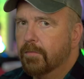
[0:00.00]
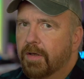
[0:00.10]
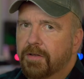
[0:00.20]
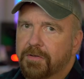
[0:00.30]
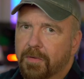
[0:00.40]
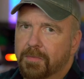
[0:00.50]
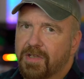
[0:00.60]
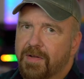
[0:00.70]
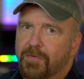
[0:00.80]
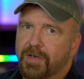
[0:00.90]
So there was
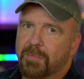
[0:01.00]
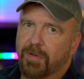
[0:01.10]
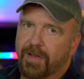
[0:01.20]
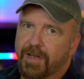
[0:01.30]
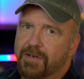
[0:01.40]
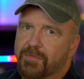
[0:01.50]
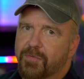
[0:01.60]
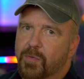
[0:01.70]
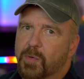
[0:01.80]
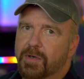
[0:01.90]
never any plan
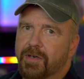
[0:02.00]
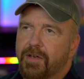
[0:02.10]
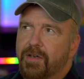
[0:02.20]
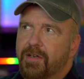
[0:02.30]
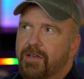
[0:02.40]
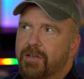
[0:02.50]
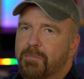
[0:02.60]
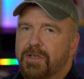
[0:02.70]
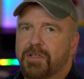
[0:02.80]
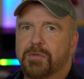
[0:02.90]
for
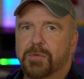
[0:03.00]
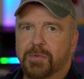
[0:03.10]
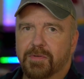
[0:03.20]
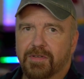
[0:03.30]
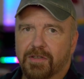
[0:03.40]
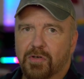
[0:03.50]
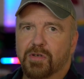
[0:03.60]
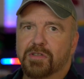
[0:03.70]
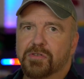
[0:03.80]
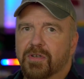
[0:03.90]
me to
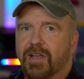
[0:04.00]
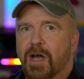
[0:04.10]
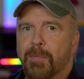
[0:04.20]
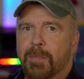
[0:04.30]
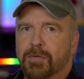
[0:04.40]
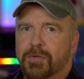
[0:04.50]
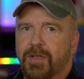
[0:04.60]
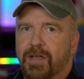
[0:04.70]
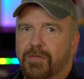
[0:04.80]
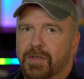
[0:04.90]
encourage or allow people to
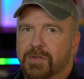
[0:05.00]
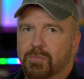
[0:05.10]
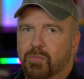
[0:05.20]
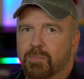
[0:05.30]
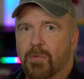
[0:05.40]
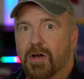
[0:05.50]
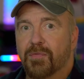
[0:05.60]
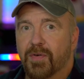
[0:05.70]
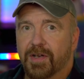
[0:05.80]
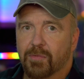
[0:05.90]
take this
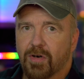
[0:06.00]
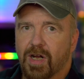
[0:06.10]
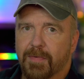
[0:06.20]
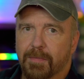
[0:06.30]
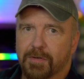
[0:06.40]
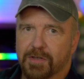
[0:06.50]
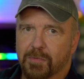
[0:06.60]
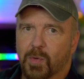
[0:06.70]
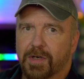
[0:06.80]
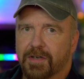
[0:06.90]
modified ROM image and
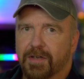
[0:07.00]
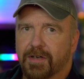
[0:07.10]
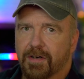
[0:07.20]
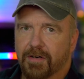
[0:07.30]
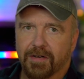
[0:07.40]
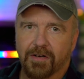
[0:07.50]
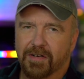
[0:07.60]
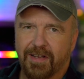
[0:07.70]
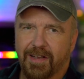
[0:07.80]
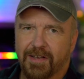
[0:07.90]
run it in an
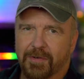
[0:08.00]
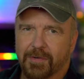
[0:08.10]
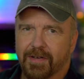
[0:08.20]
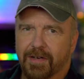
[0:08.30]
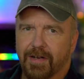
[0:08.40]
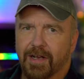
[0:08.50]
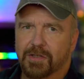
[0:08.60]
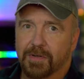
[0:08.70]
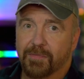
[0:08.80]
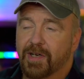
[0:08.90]
arcade or in an
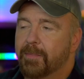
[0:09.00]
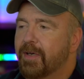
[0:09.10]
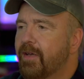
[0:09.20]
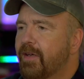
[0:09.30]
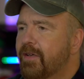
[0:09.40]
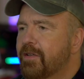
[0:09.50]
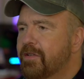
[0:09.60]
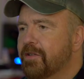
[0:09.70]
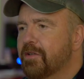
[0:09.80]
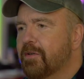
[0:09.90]
actual environment.
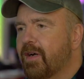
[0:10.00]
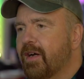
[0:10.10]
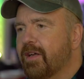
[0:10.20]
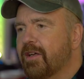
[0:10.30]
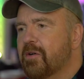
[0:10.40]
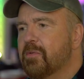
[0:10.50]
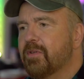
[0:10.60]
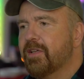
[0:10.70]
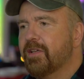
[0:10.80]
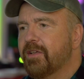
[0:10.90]
So I
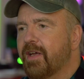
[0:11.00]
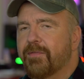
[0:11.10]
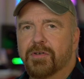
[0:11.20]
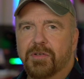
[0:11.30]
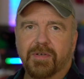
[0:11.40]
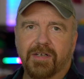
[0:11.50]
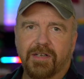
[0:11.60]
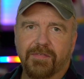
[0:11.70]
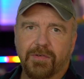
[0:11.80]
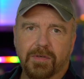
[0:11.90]
only ever do it
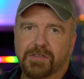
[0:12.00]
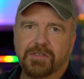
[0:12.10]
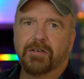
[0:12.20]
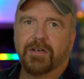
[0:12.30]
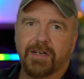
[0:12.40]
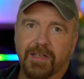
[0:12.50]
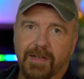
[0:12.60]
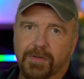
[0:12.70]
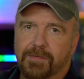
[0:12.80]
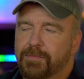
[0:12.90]
if you can start on any
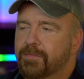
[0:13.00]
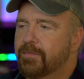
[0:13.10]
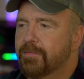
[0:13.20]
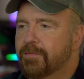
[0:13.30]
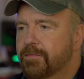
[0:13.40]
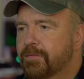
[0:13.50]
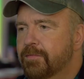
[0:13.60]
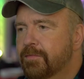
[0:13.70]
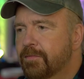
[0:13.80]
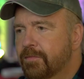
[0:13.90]
level.
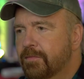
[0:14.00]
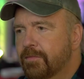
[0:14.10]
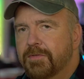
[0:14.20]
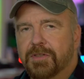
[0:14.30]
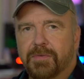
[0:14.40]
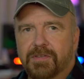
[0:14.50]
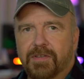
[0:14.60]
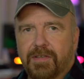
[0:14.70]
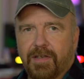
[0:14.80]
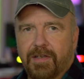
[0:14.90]
So it's
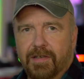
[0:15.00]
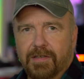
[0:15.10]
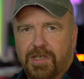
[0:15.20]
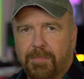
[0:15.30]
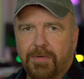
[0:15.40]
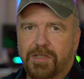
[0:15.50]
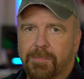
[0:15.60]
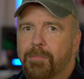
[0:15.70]
like a championship